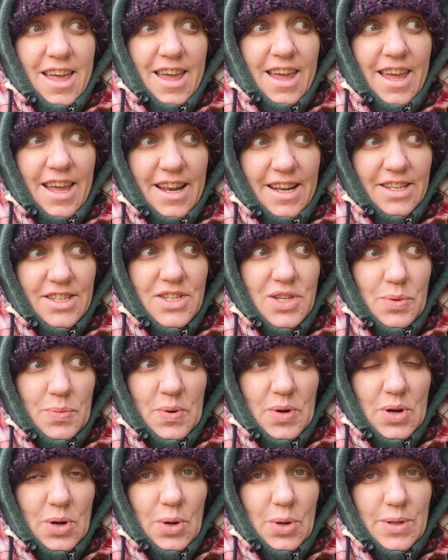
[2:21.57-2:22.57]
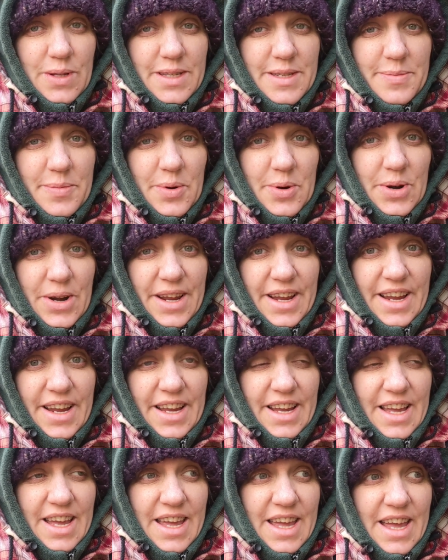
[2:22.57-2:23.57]
It is super cold this
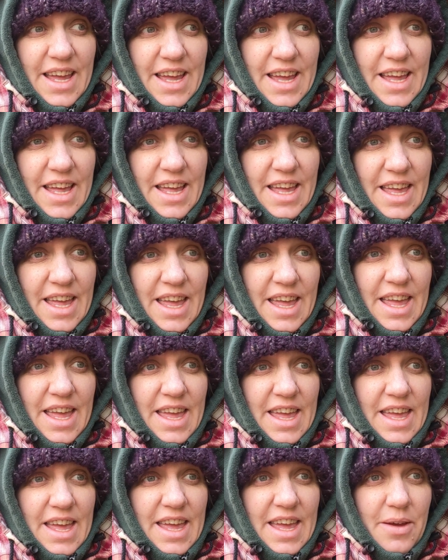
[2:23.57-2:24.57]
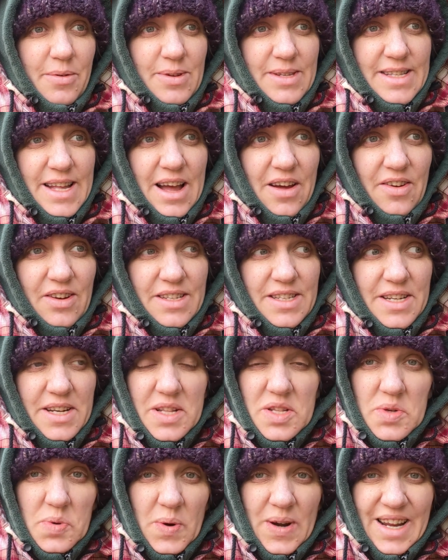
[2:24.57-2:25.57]
morning. It was down into the
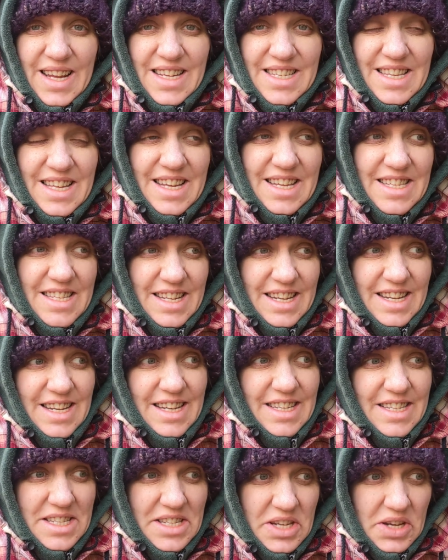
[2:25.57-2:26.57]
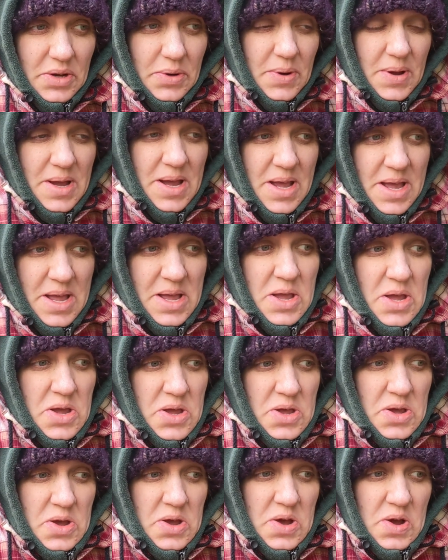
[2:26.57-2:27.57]
20s last night, so
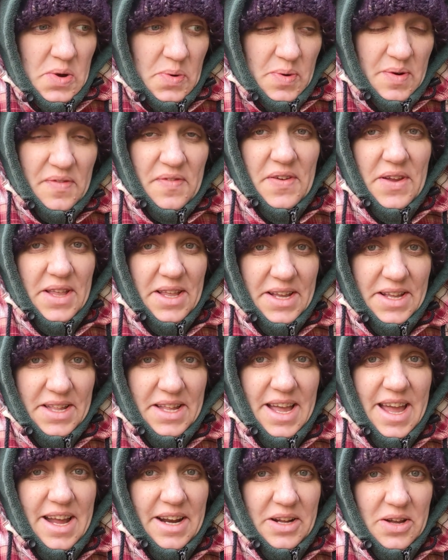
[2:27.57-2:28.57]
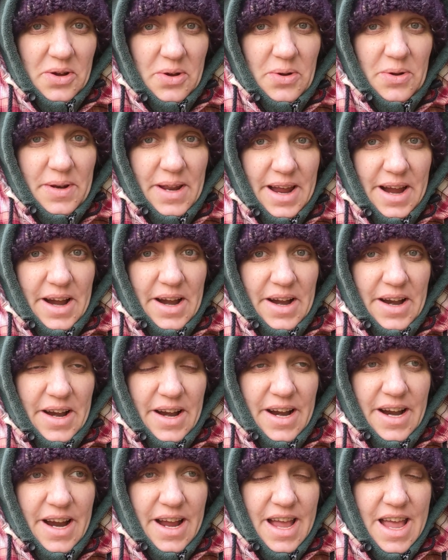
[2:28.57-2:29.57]
we're feeling that cold air.
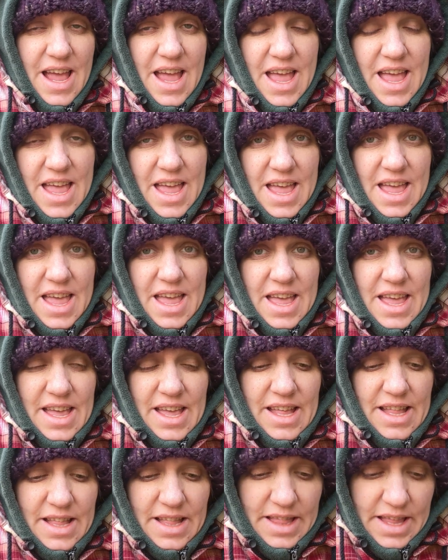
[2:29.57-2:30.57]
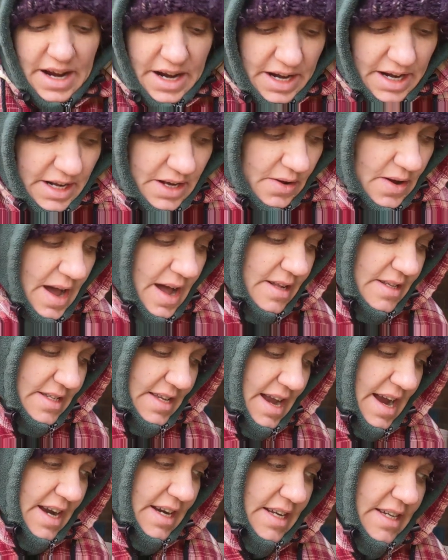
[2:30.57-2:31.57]
They're going to go
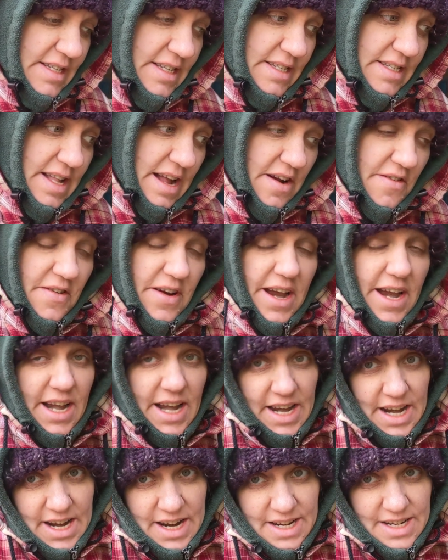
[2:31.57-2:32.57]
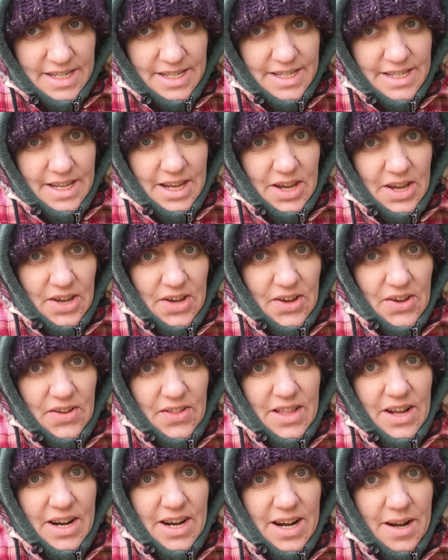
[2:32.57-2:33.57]
outside because it's not raining. So
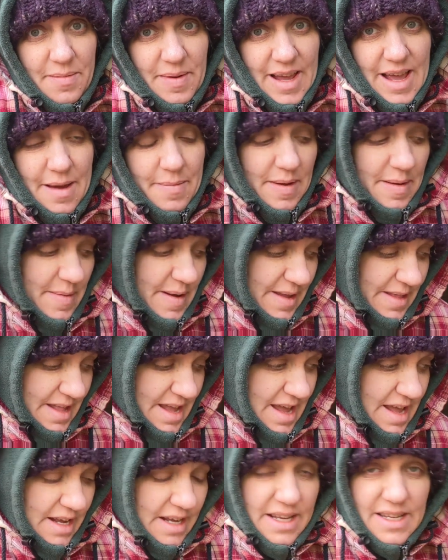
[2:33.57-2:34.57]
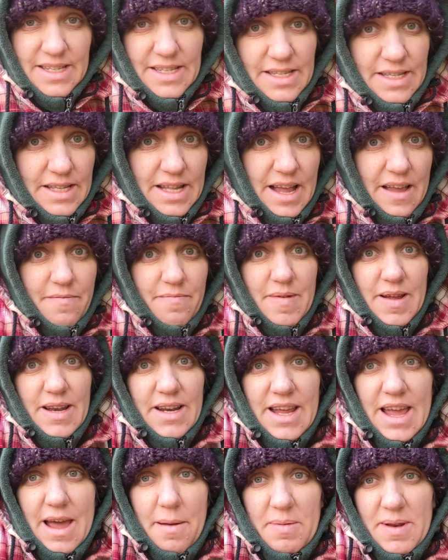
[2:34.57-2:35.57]
they're going to be happy about that because they've been
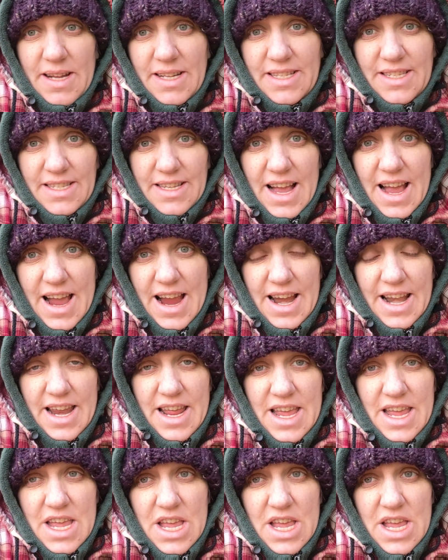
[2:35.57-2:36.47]
kept inside